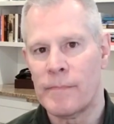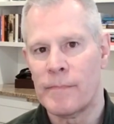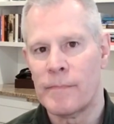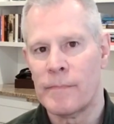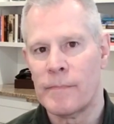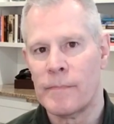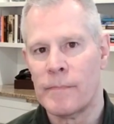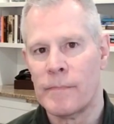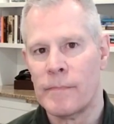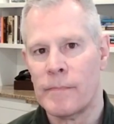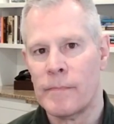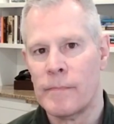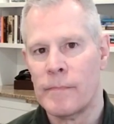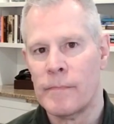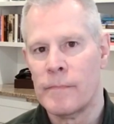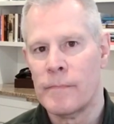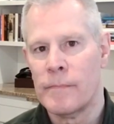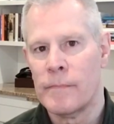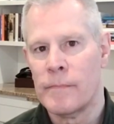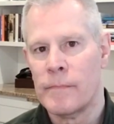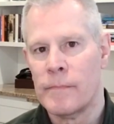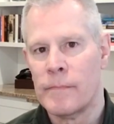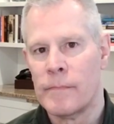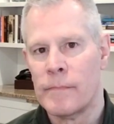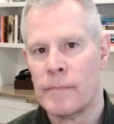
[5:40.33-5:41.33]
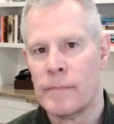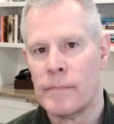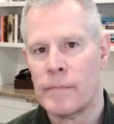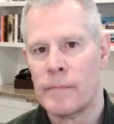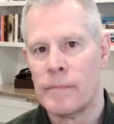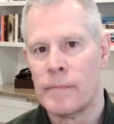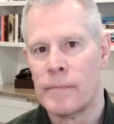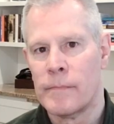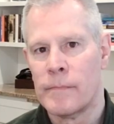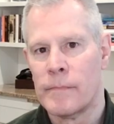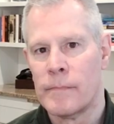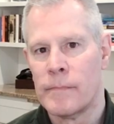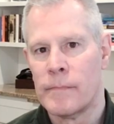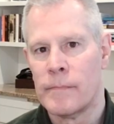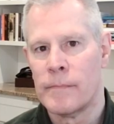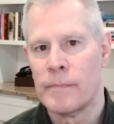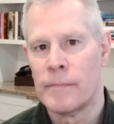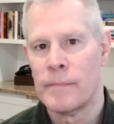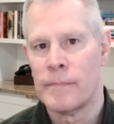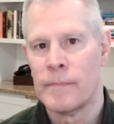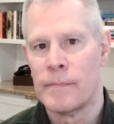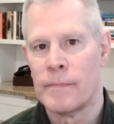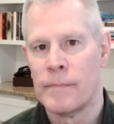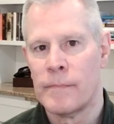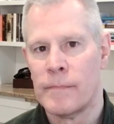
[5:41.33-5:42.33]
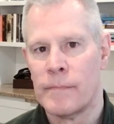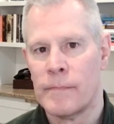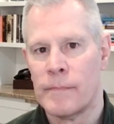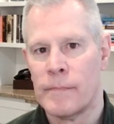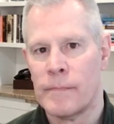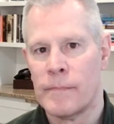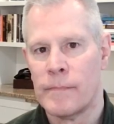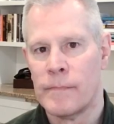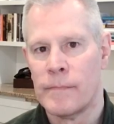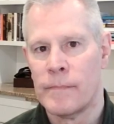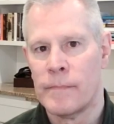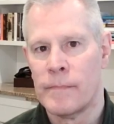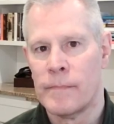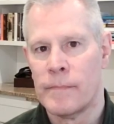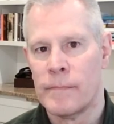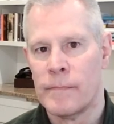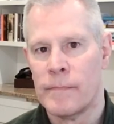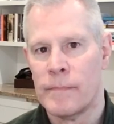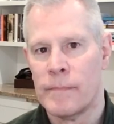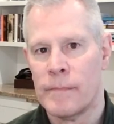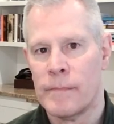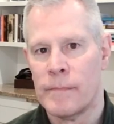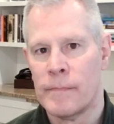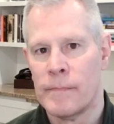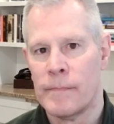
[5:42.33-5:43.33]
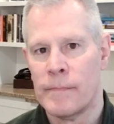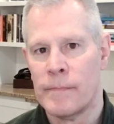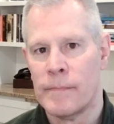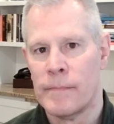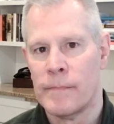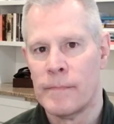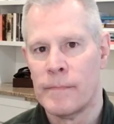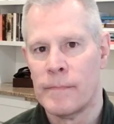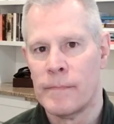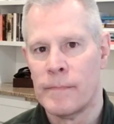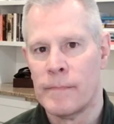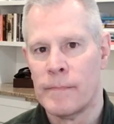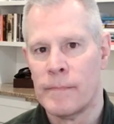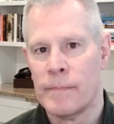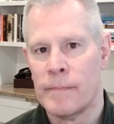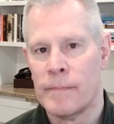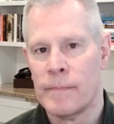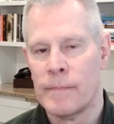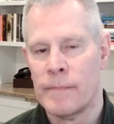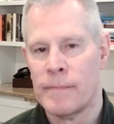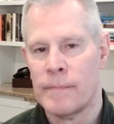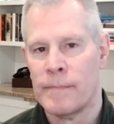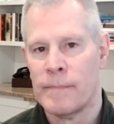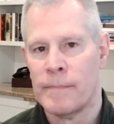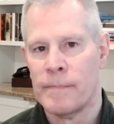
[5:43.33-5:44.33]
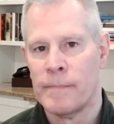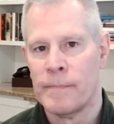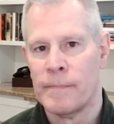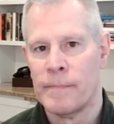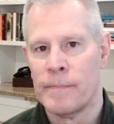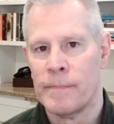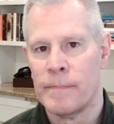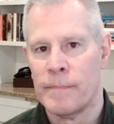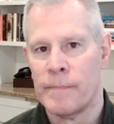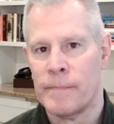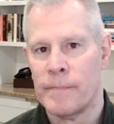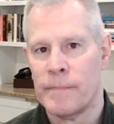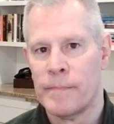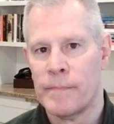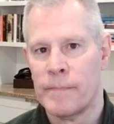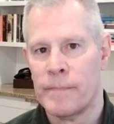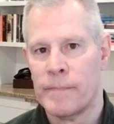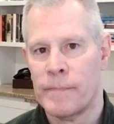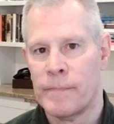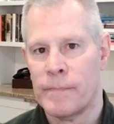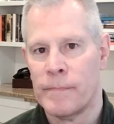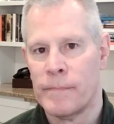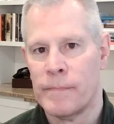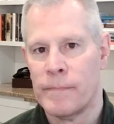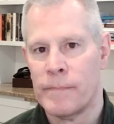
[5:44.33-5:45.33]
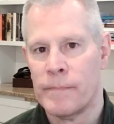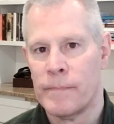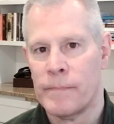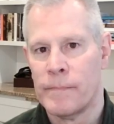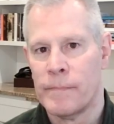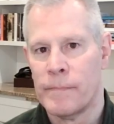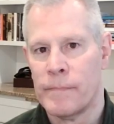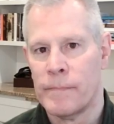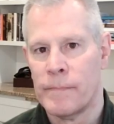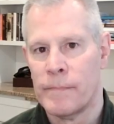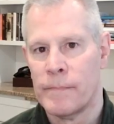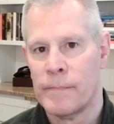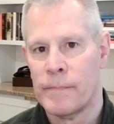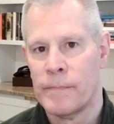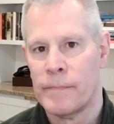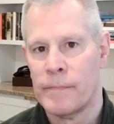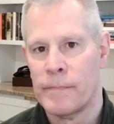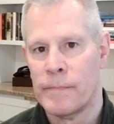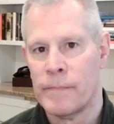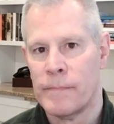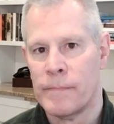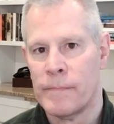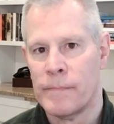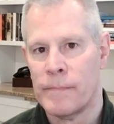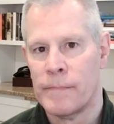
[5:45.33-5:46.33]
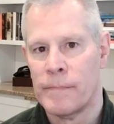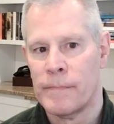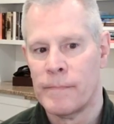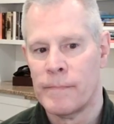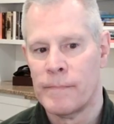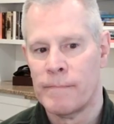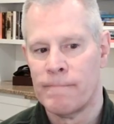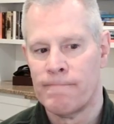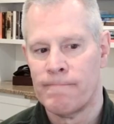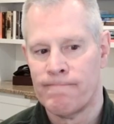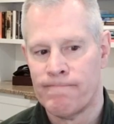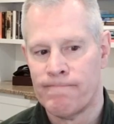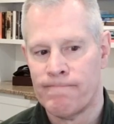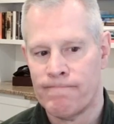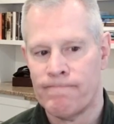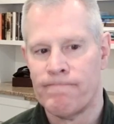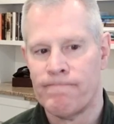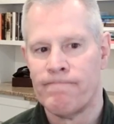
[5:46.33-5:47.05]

(not speaking)